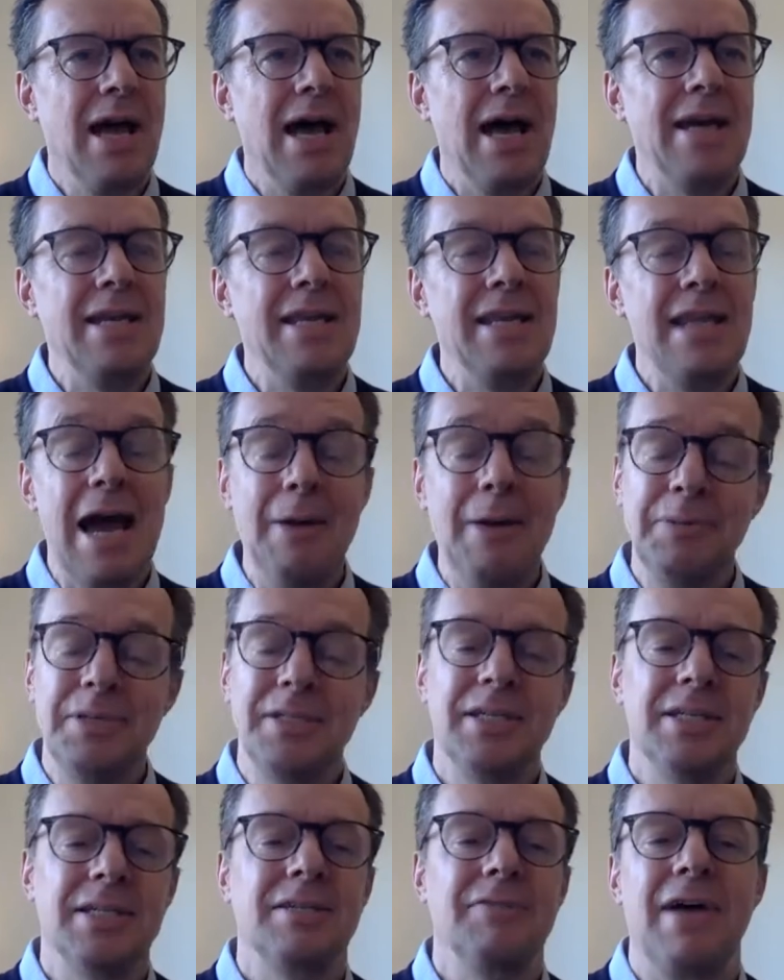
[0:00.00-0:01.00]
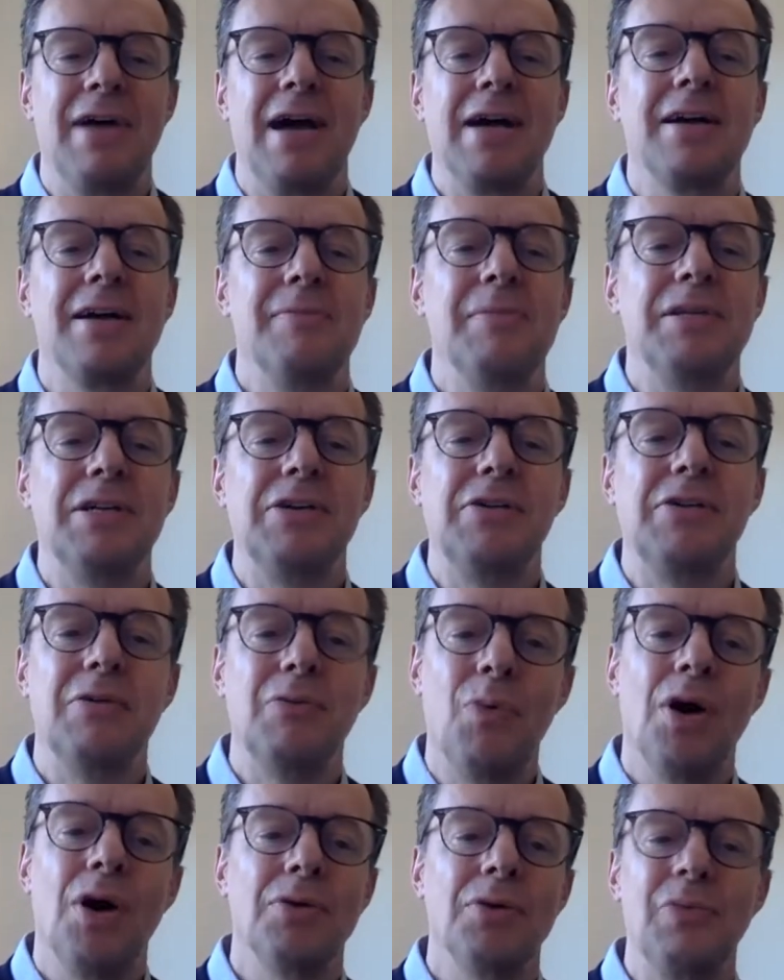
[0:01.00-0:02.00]
and in the absence of that kind of material,
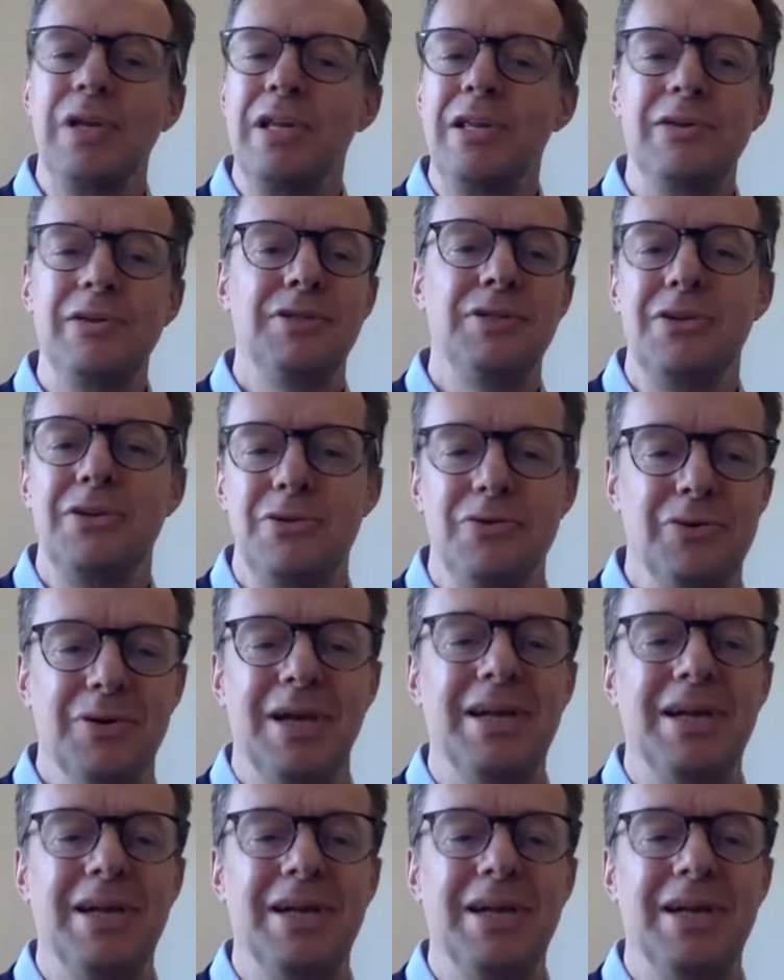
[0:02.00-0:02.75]
what will you do?